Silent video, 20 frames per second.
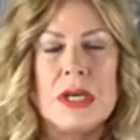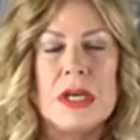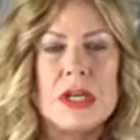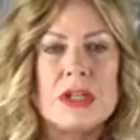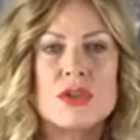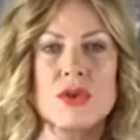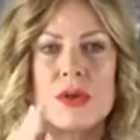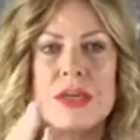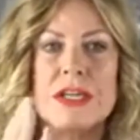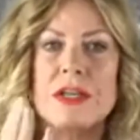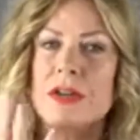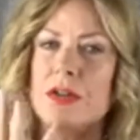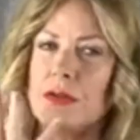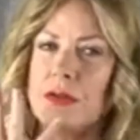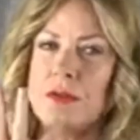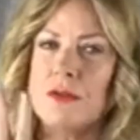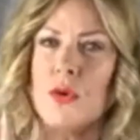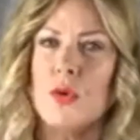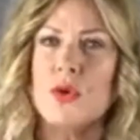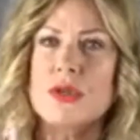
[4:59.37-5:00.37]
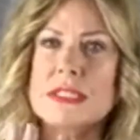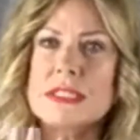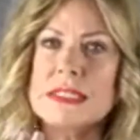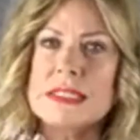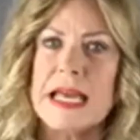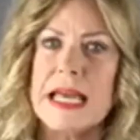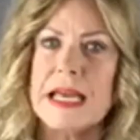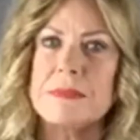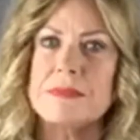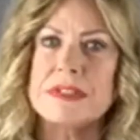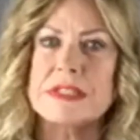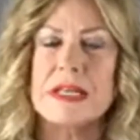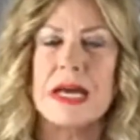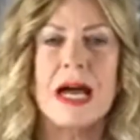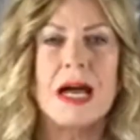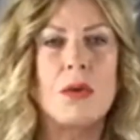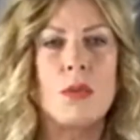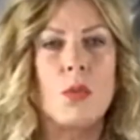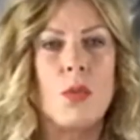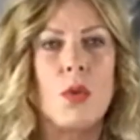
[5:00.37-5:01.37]
So here are the 4 steps I
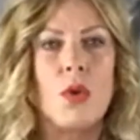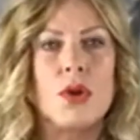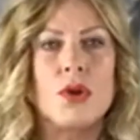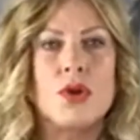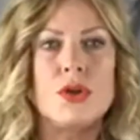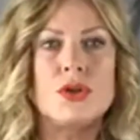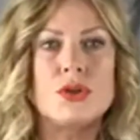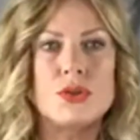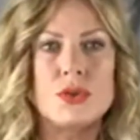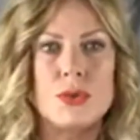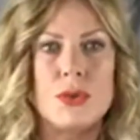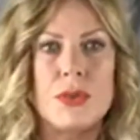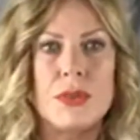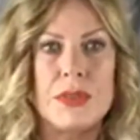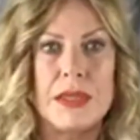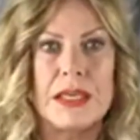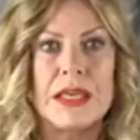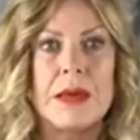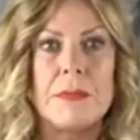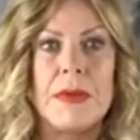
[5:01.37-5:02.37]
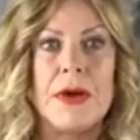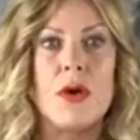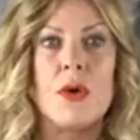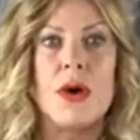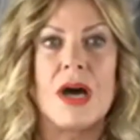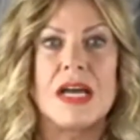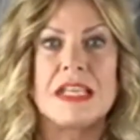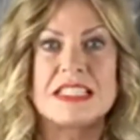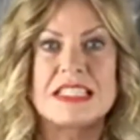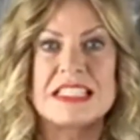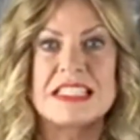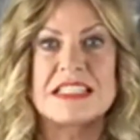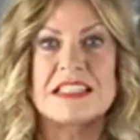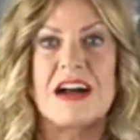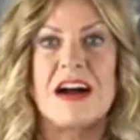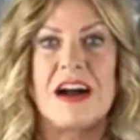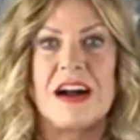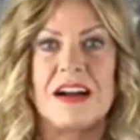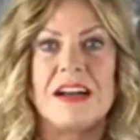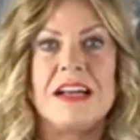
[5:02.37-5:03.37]
want you to think about and
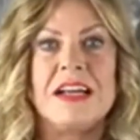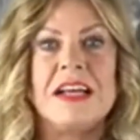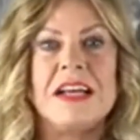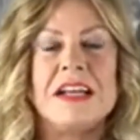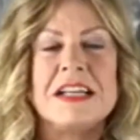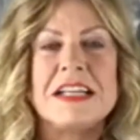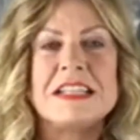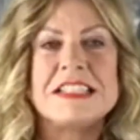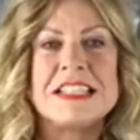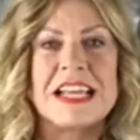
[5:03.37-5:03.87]
start to